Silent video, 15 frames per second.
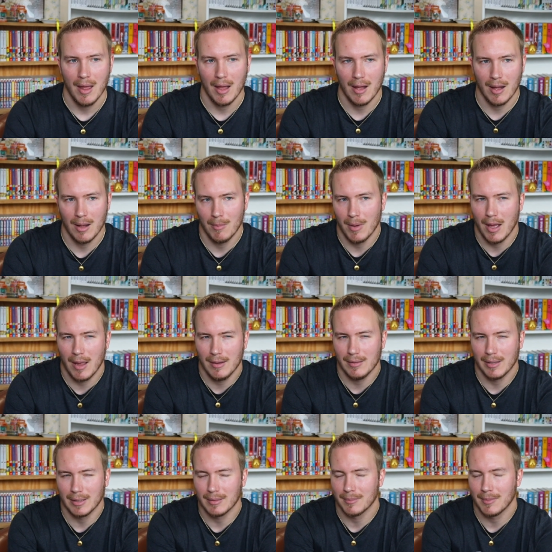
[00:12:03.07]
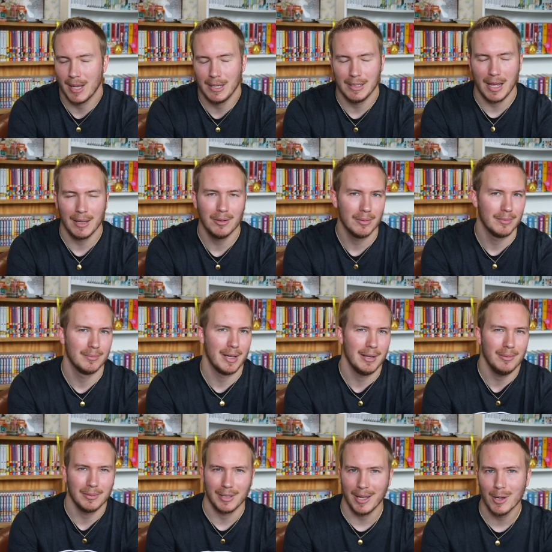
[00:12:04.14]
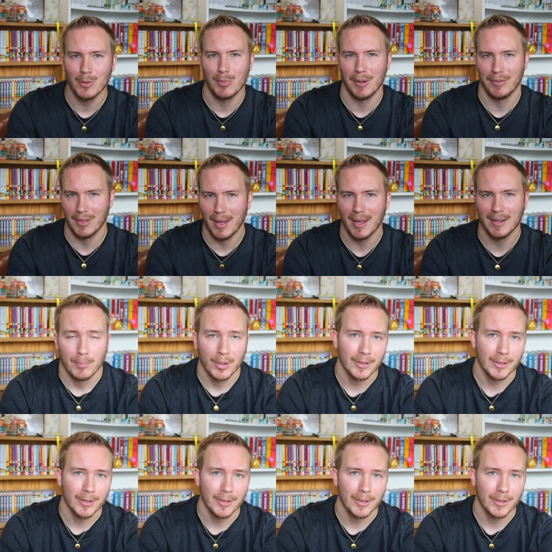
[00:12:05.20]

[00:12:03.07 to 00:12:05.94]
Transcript: Um, I like I, I, don't I don't care about that.